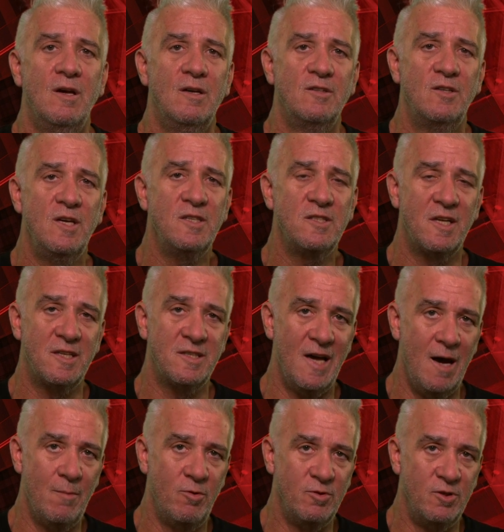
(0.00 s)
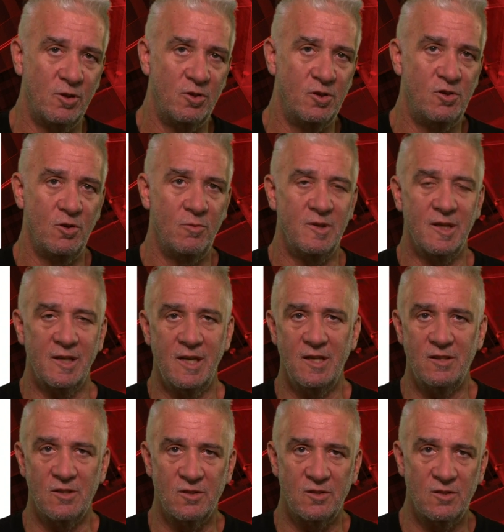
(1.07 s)
So here's an example you could do with your
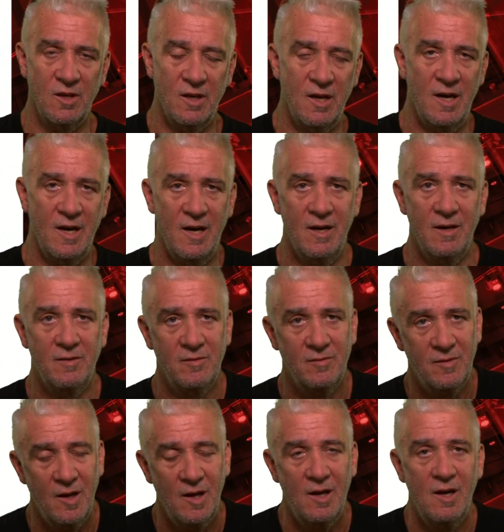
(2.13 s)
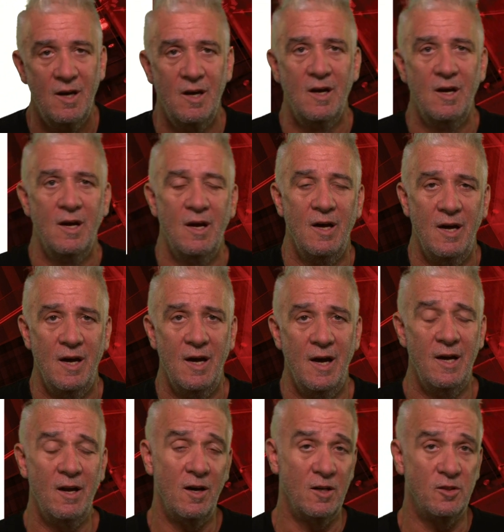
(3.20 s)
kids.
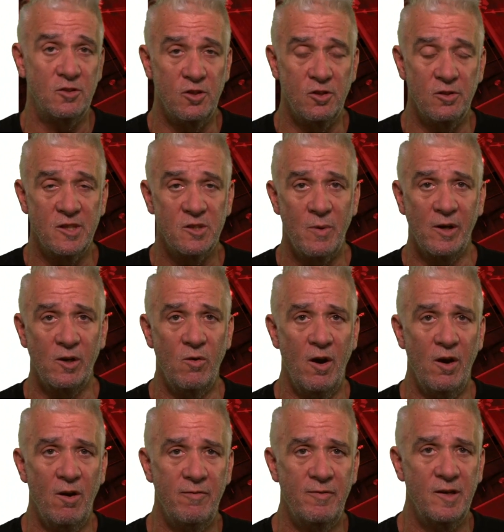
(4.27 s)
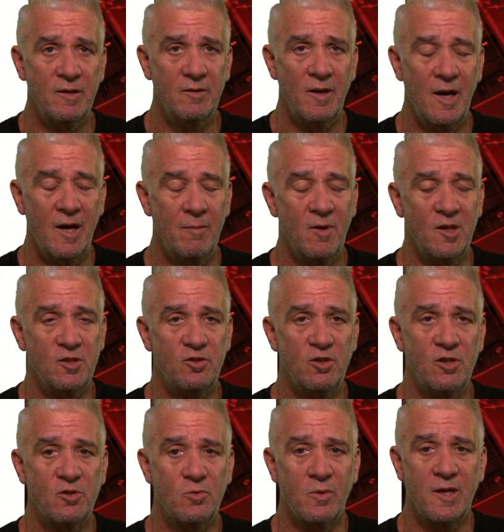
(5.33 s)
And I used to do this one quite often. My
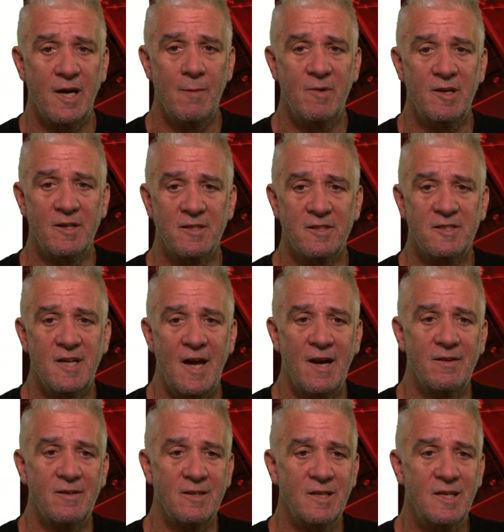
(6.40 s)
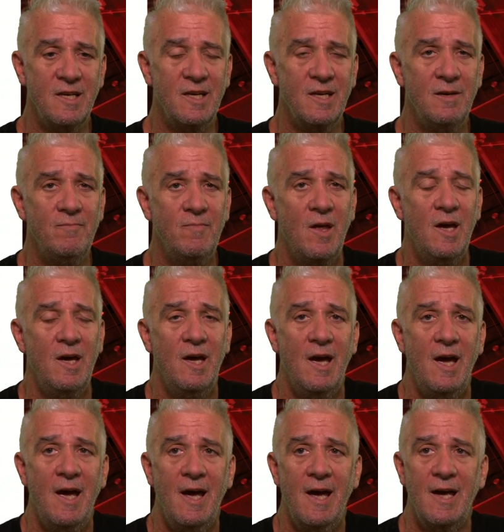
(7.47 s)
students would come in at the start of the year
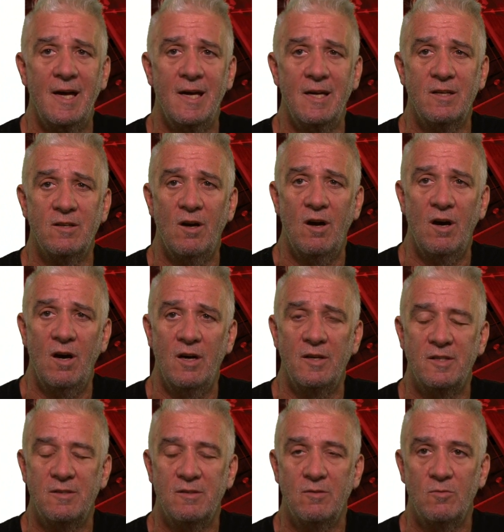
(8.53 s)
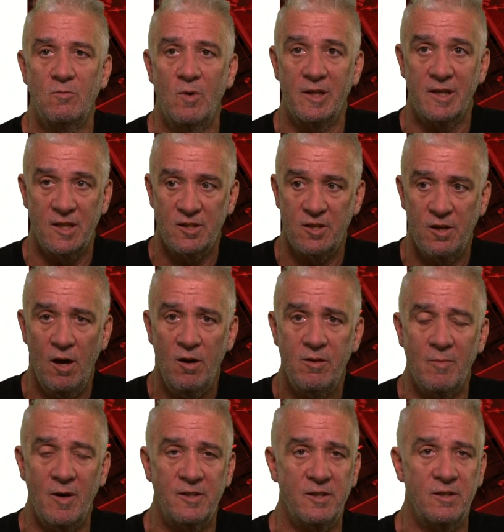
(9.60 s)
and I'd want to get to know
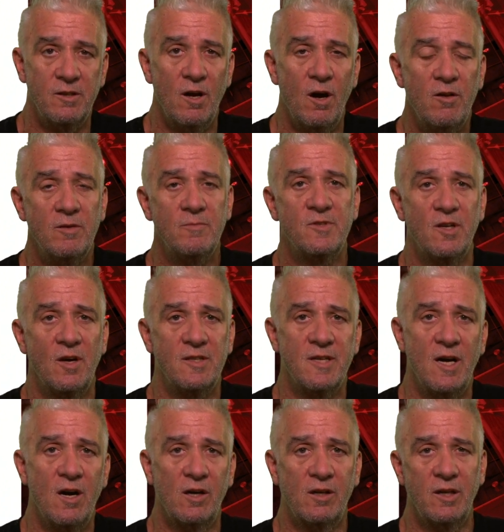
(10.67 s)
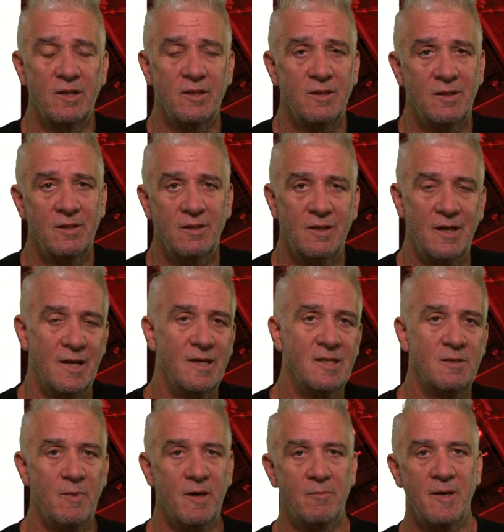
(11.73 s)
them. I didn't know them, so I'd say, okay, here's
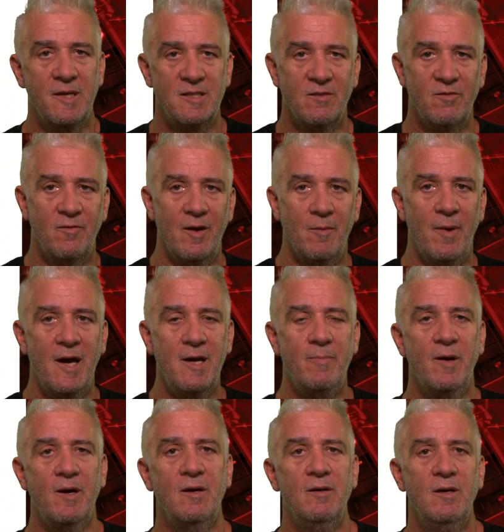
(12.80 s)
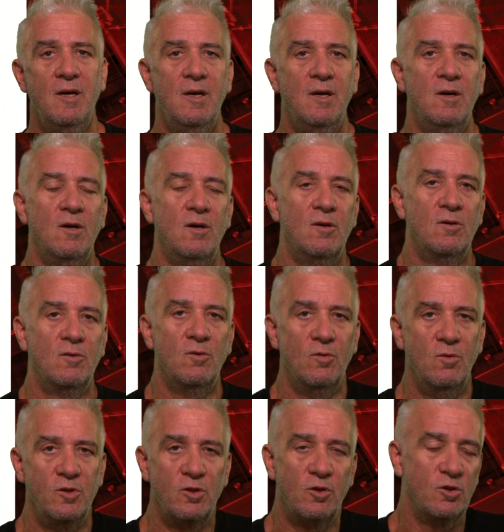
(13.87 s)
a big piece of paper,
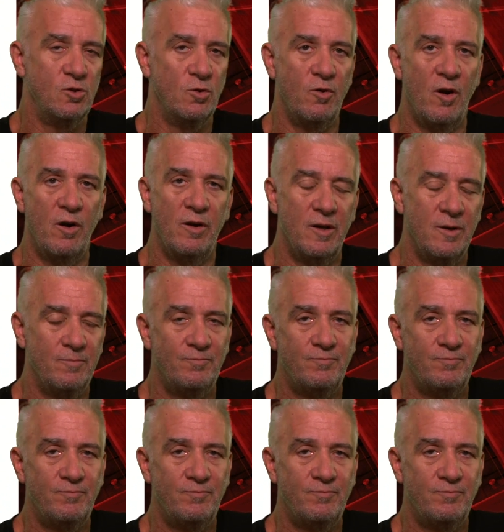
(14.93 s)
or you could do it on a